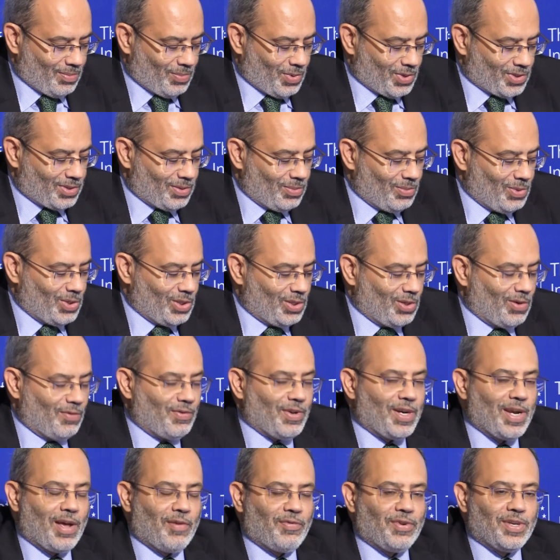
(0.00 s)
the possibility
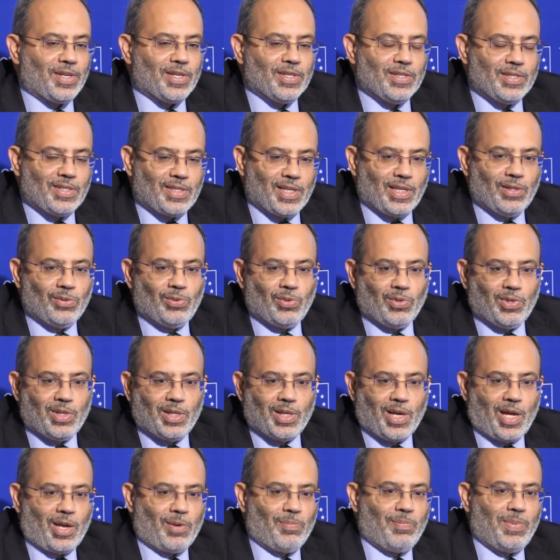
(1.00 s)
of an African
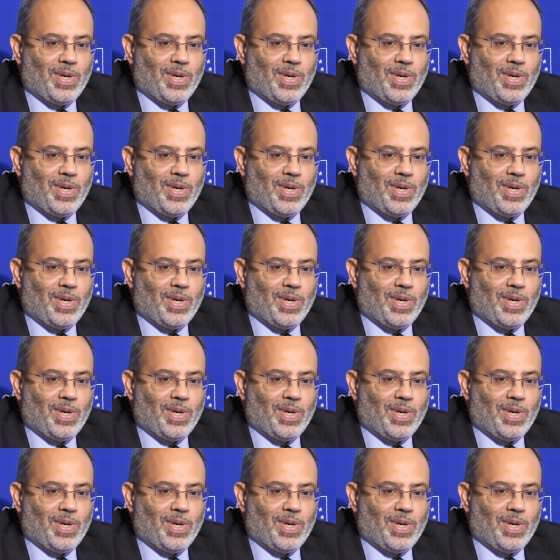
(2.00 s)
century are